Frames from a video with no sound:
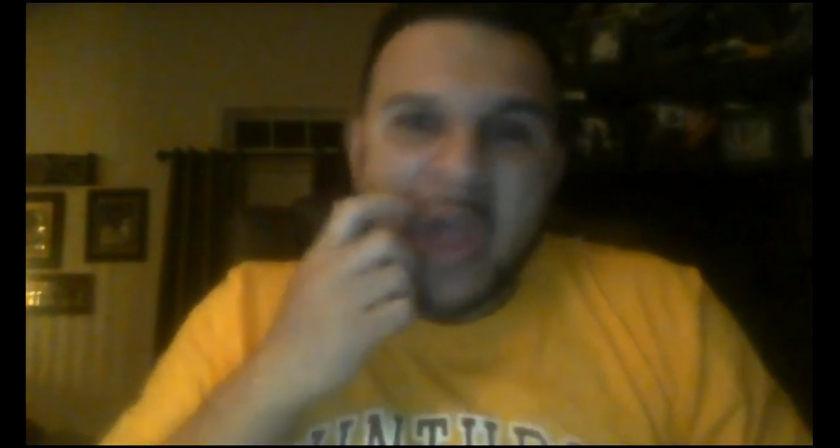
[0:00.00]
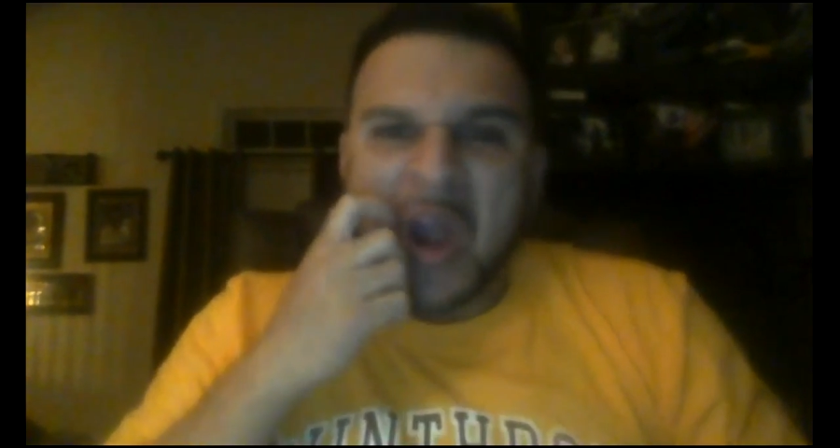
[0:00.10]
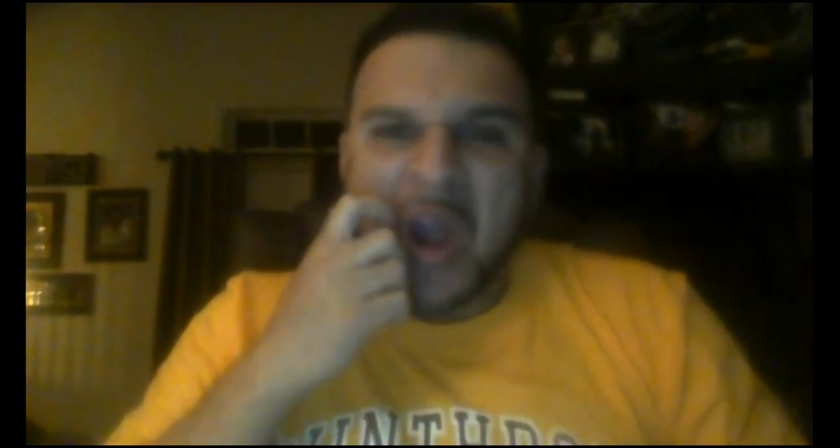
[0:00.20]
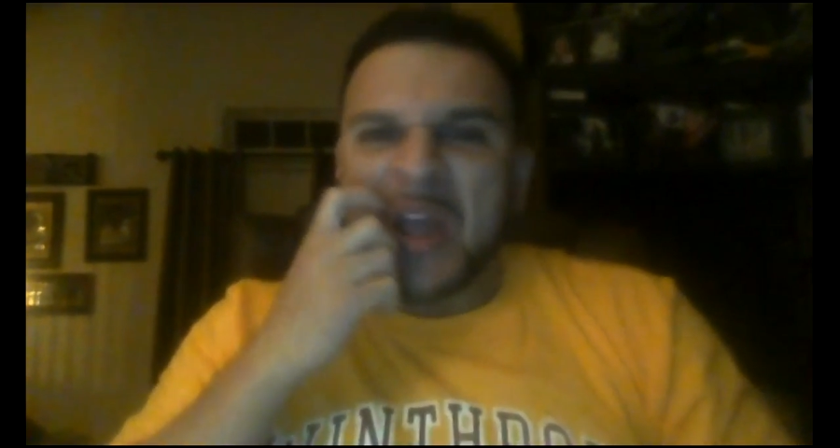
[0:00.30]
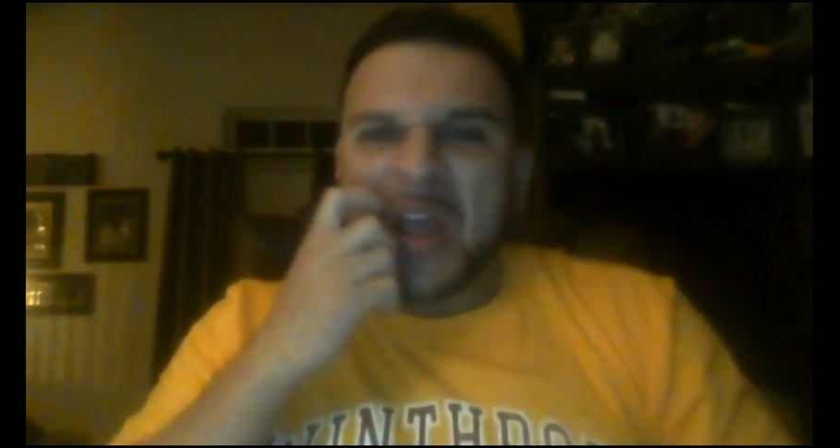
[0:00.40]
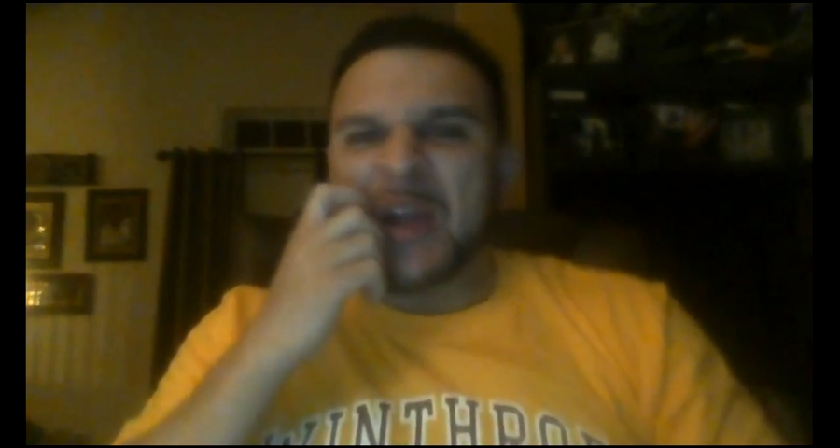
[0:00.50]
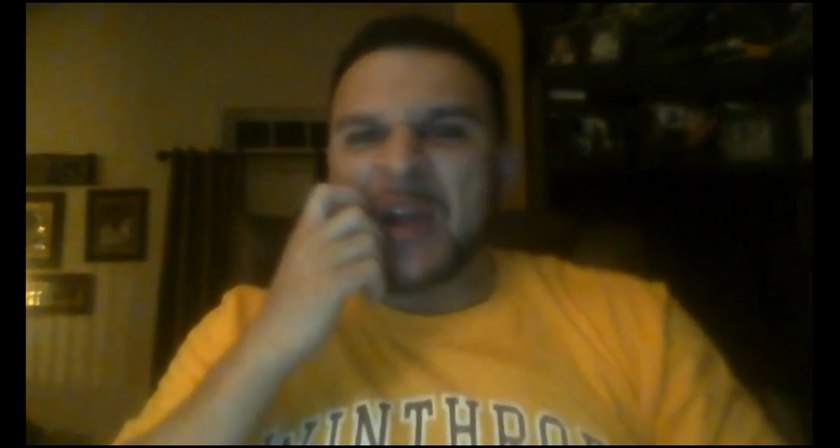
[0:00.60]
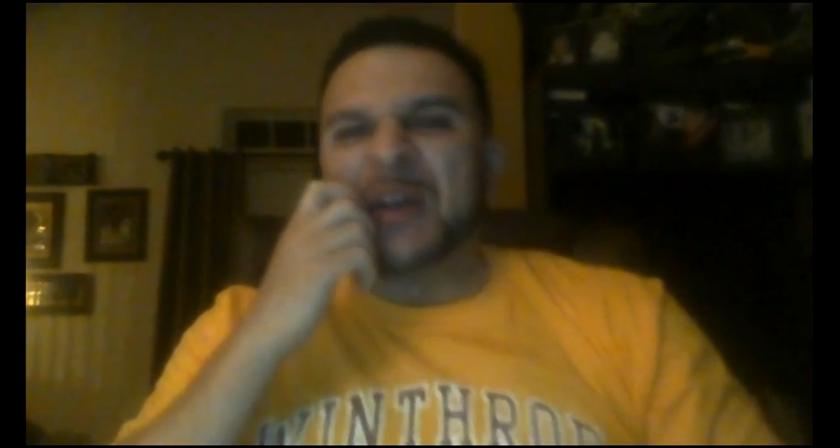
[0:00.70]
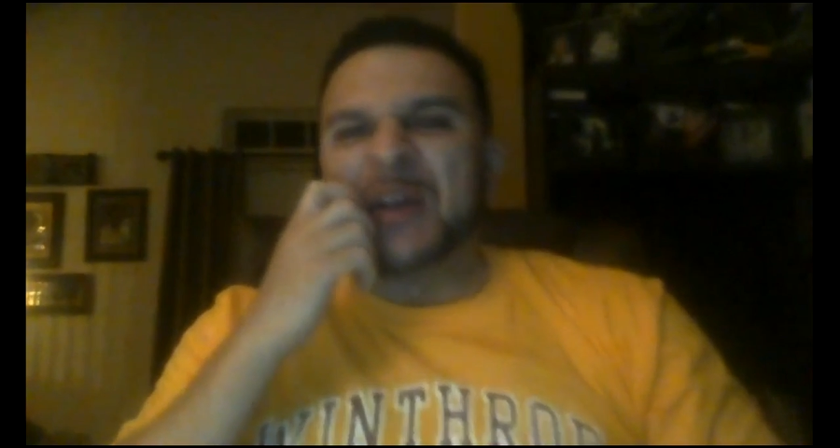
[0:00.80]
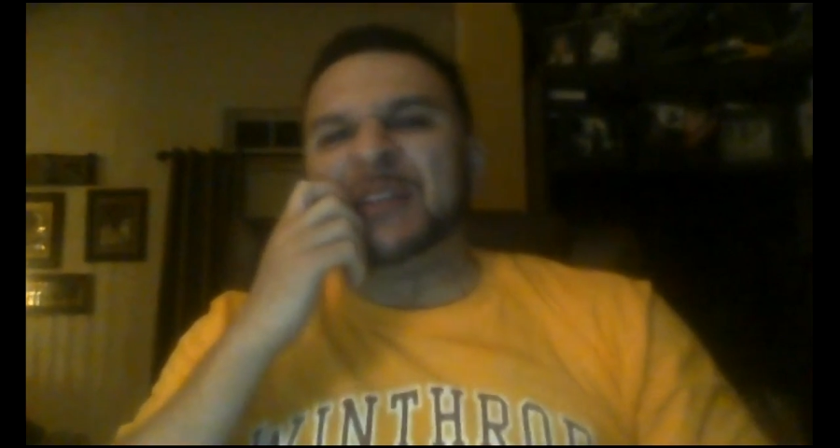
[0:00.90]
All right,
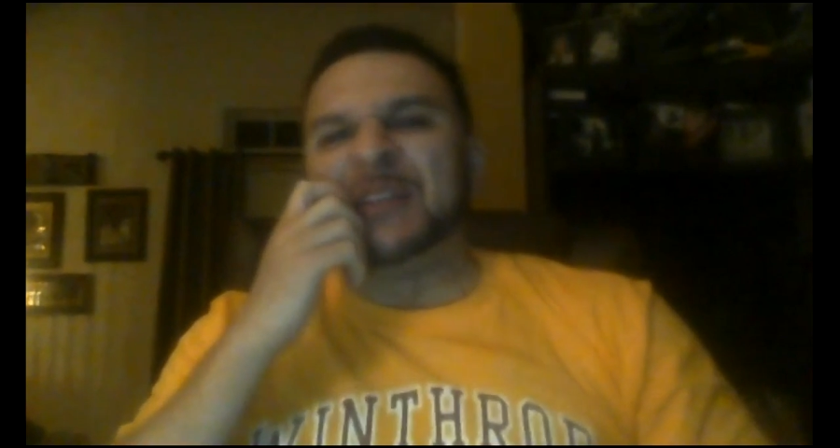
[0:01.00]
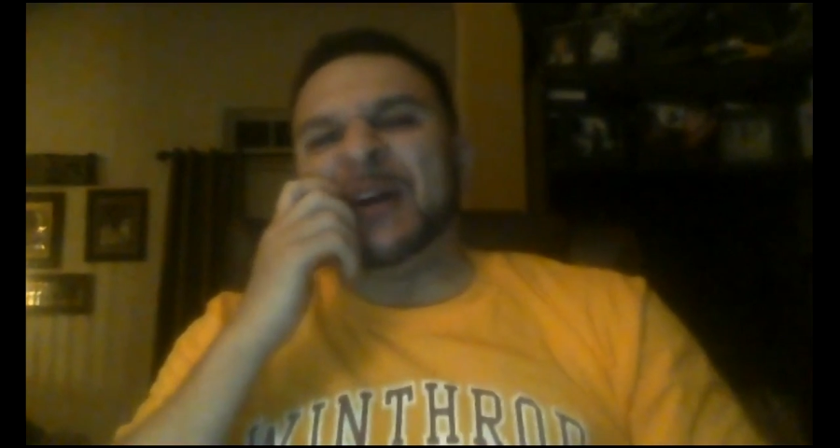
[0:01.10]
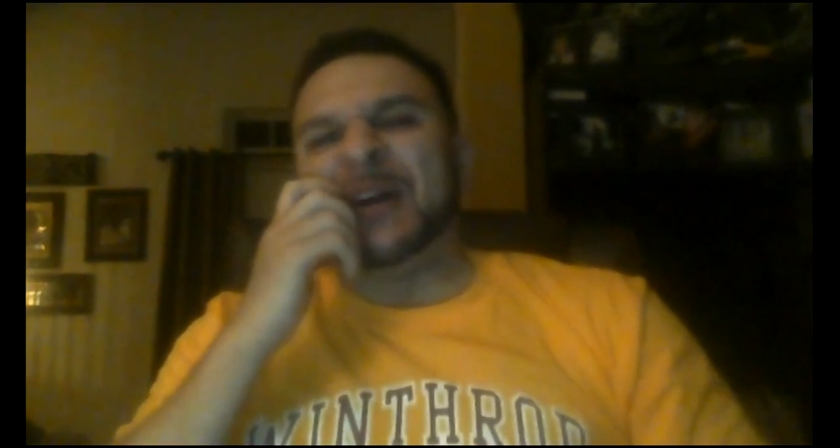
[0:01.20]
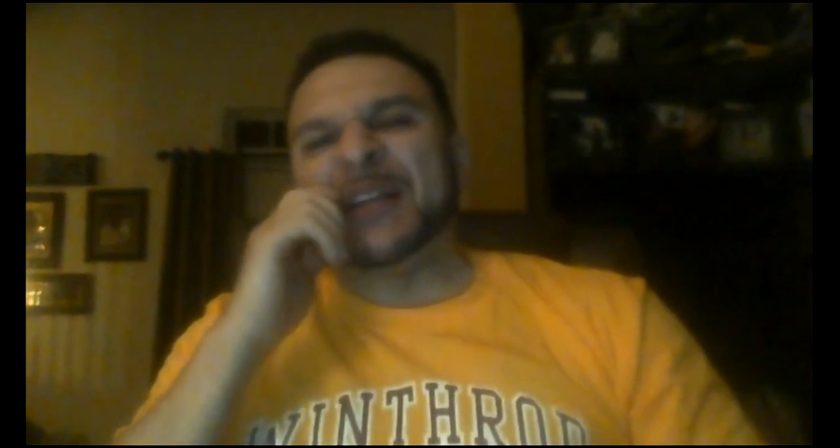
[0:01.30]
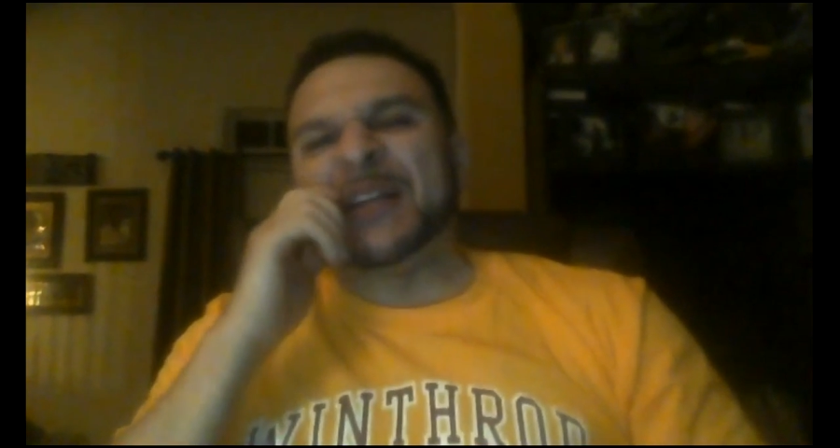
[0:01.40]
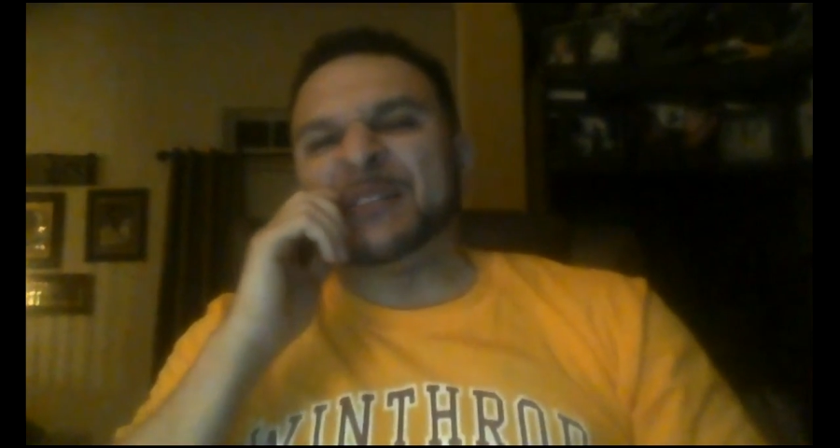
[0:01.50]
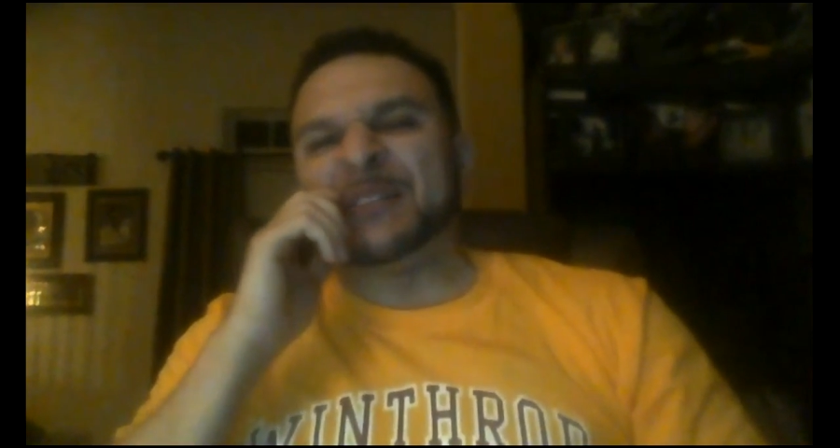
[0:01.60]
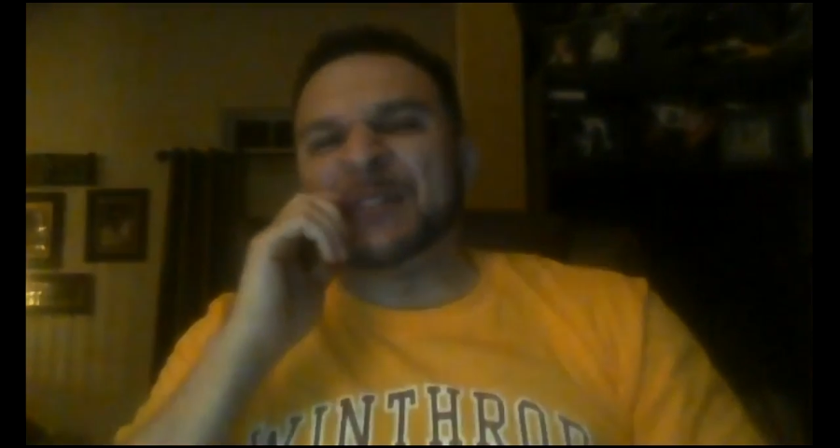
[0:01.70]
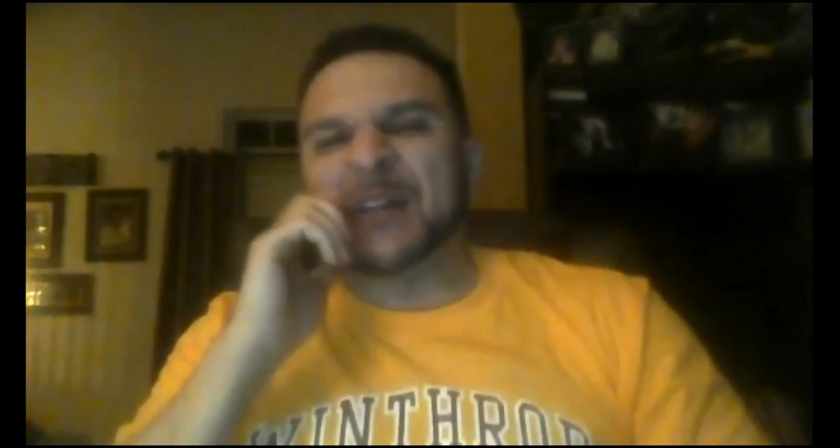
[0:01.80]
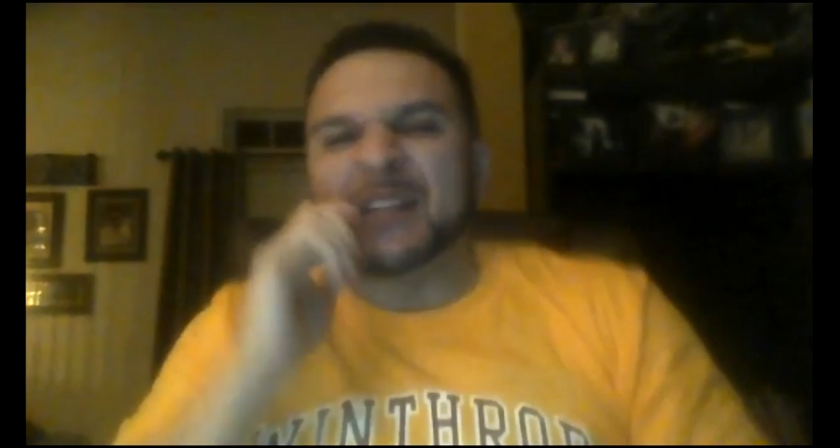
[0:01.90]
so I guess we